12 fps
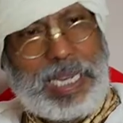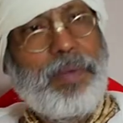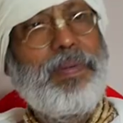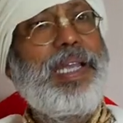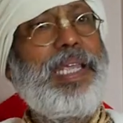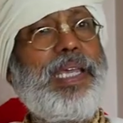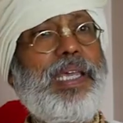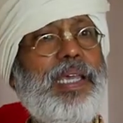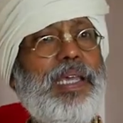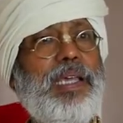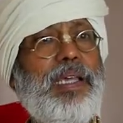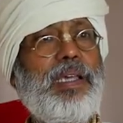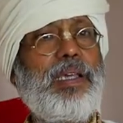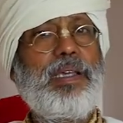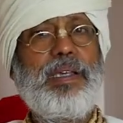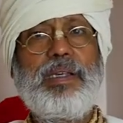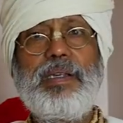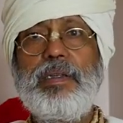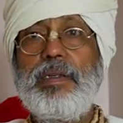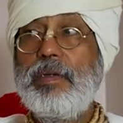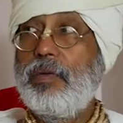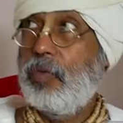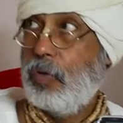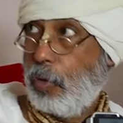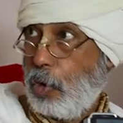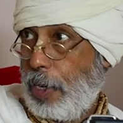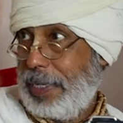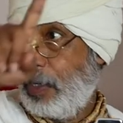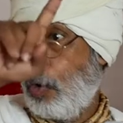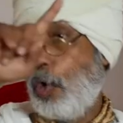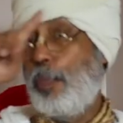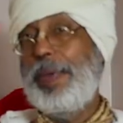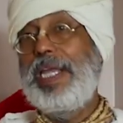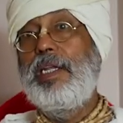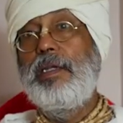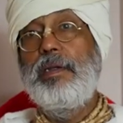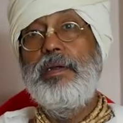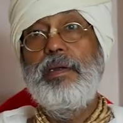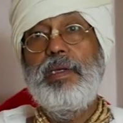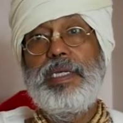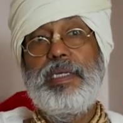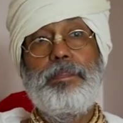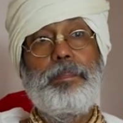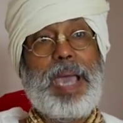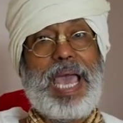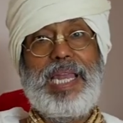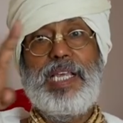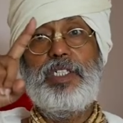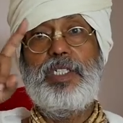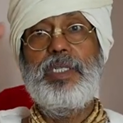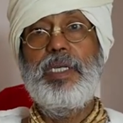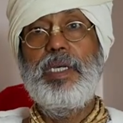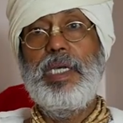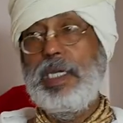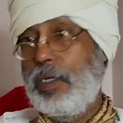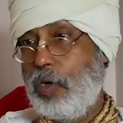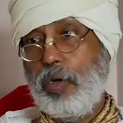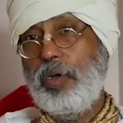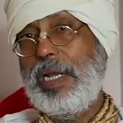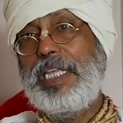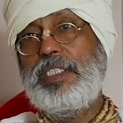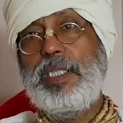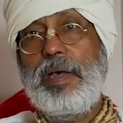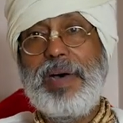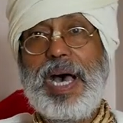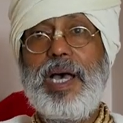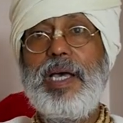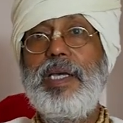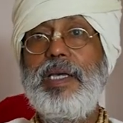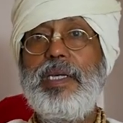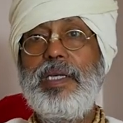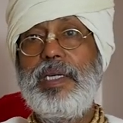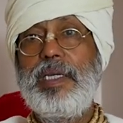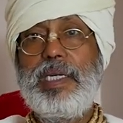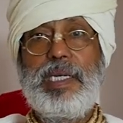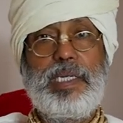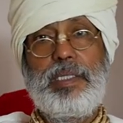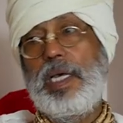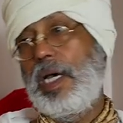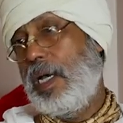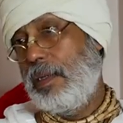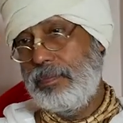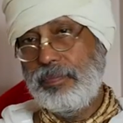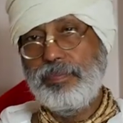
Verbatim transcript: heavily in open palace, you know, Rasava, in the... Uh,